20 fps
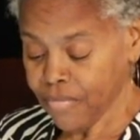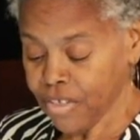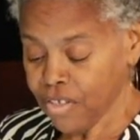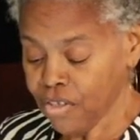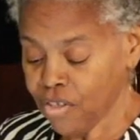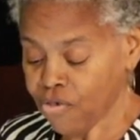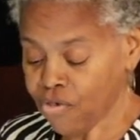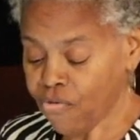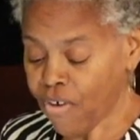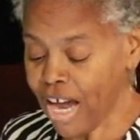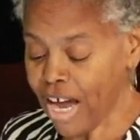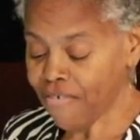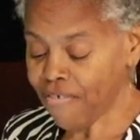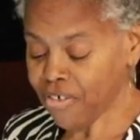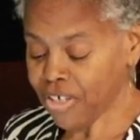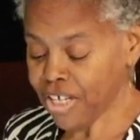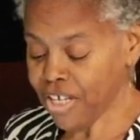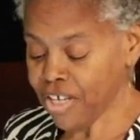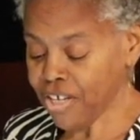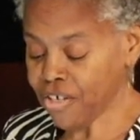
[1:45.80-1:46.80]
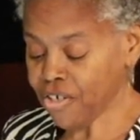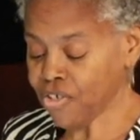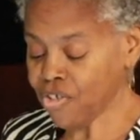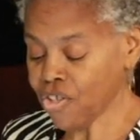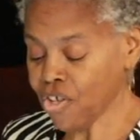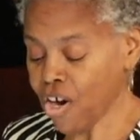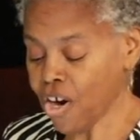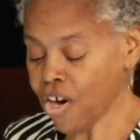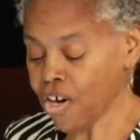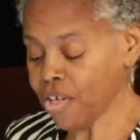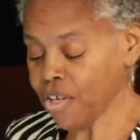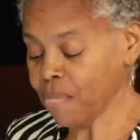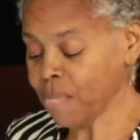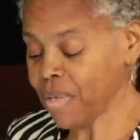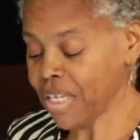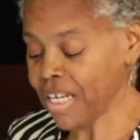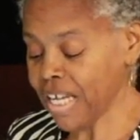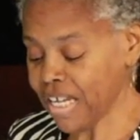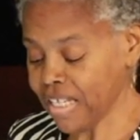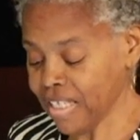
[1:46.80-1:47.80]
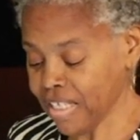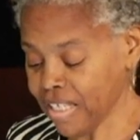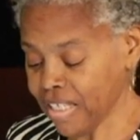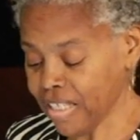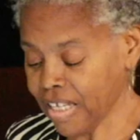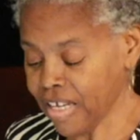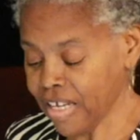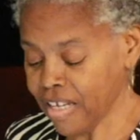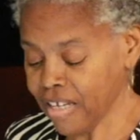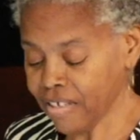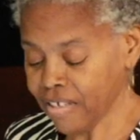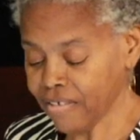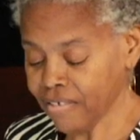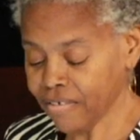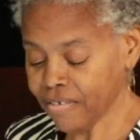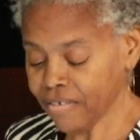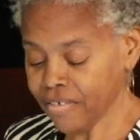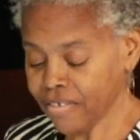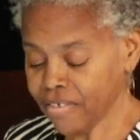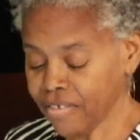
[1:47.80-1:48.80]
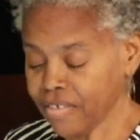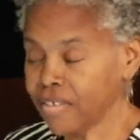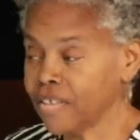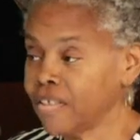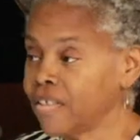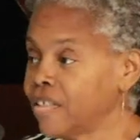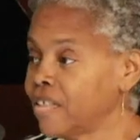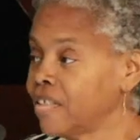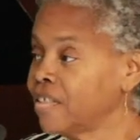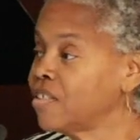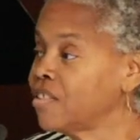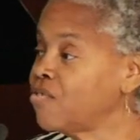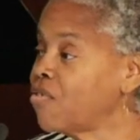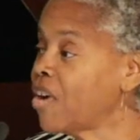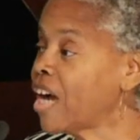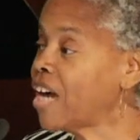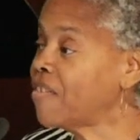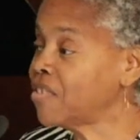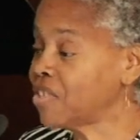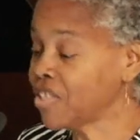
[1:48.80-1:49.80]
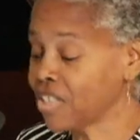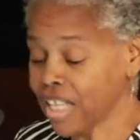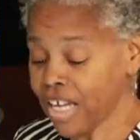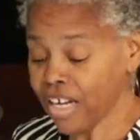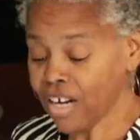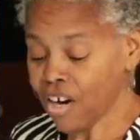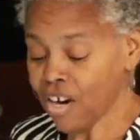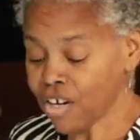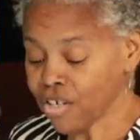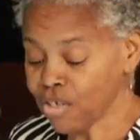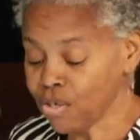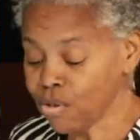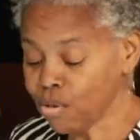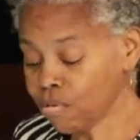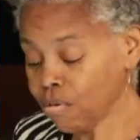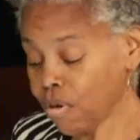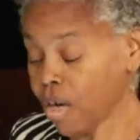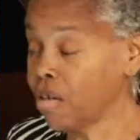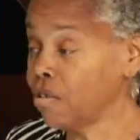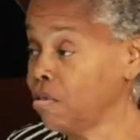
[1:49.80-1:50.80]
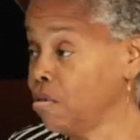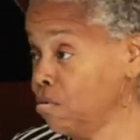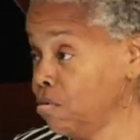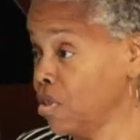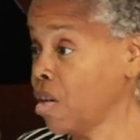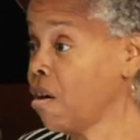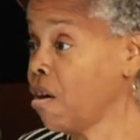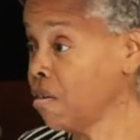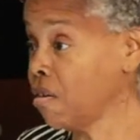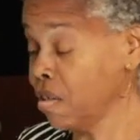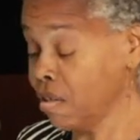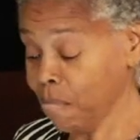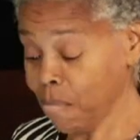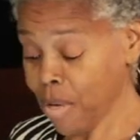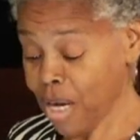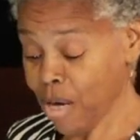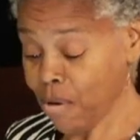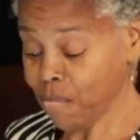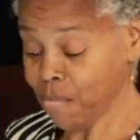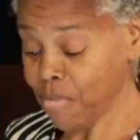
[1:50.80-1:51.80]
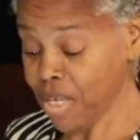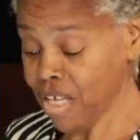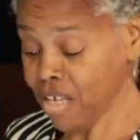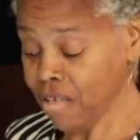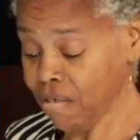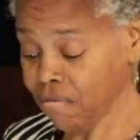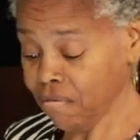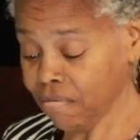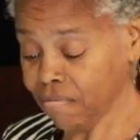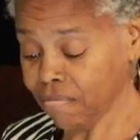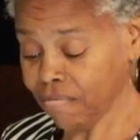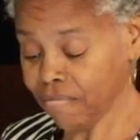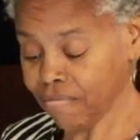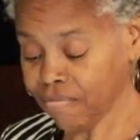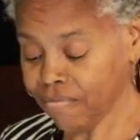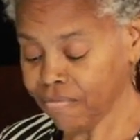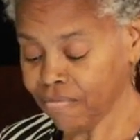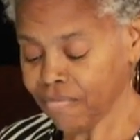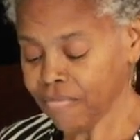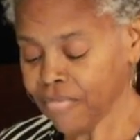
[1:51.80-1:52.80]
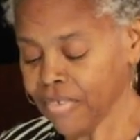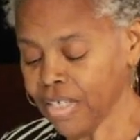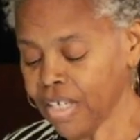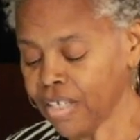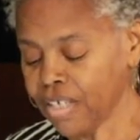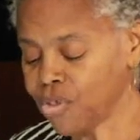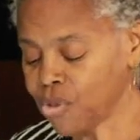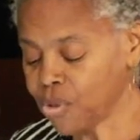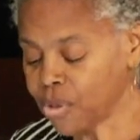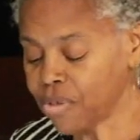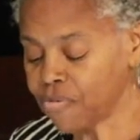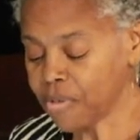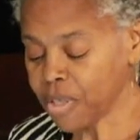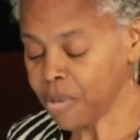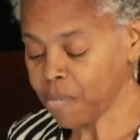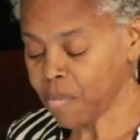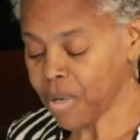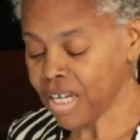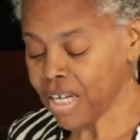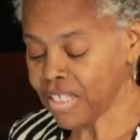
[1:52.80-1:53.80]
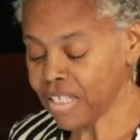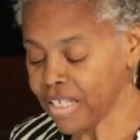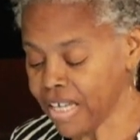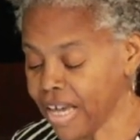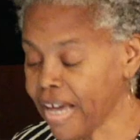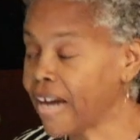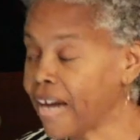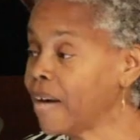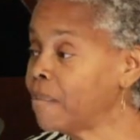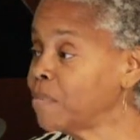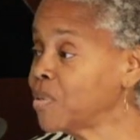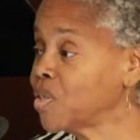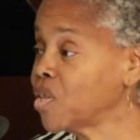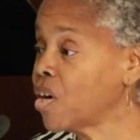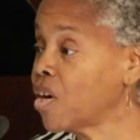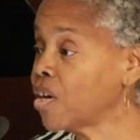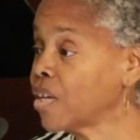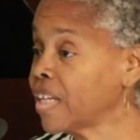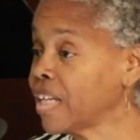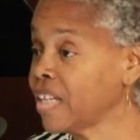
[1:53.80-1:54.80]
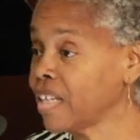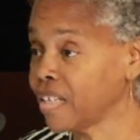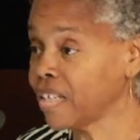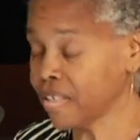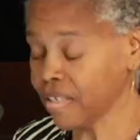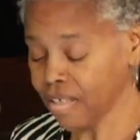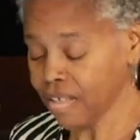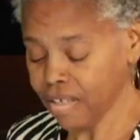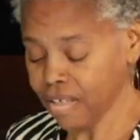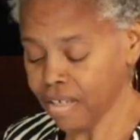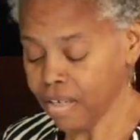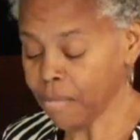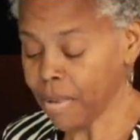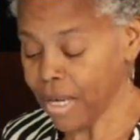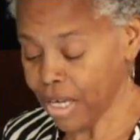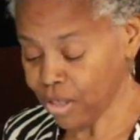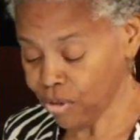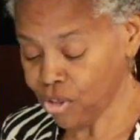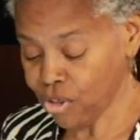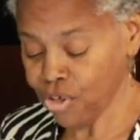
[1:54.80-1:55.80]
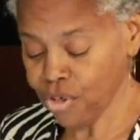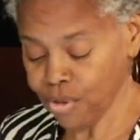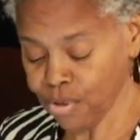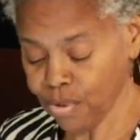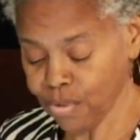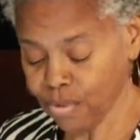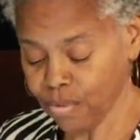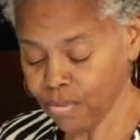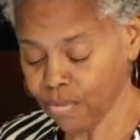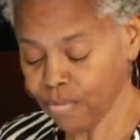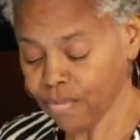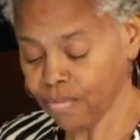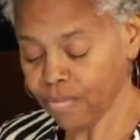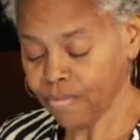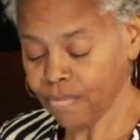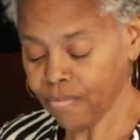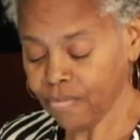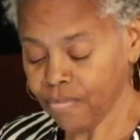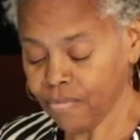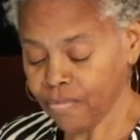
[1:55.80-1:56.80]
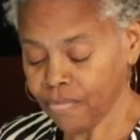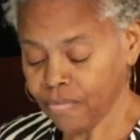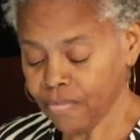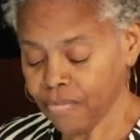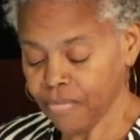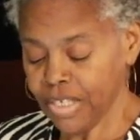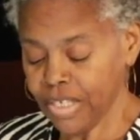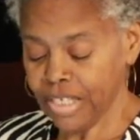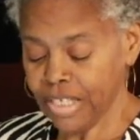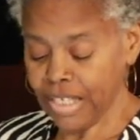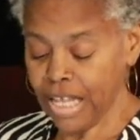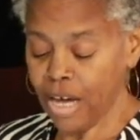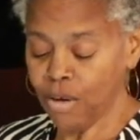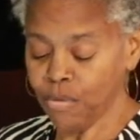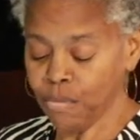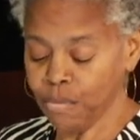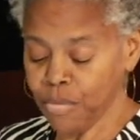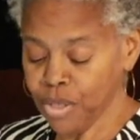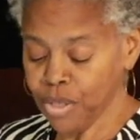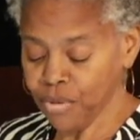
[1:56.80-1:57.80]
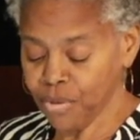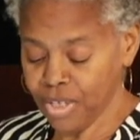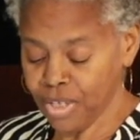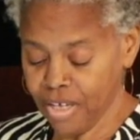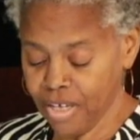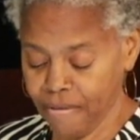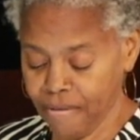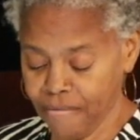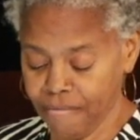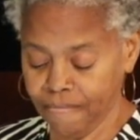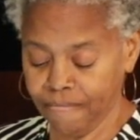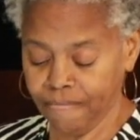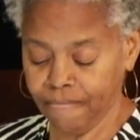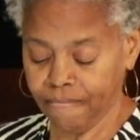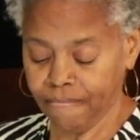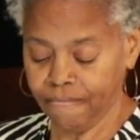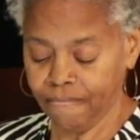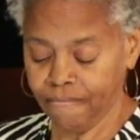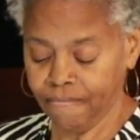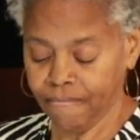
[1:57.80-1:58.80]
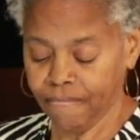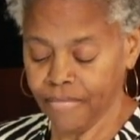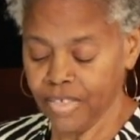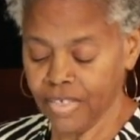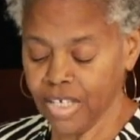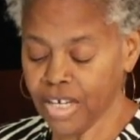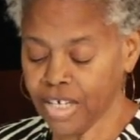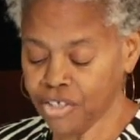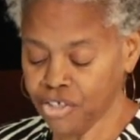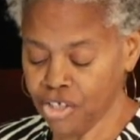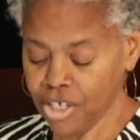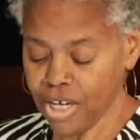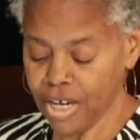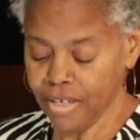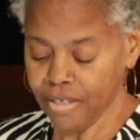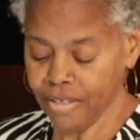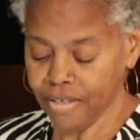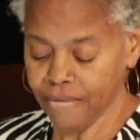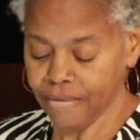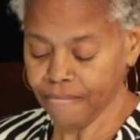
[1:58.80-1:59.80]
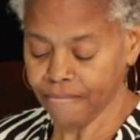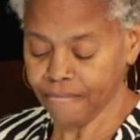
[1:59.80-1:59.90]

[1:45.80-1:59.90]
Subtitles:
The driver hears the argument escalating. The driver is like, are you talking about me? And Jordan responds, "Yeah, I'm talking about you." Loud music, gunshots.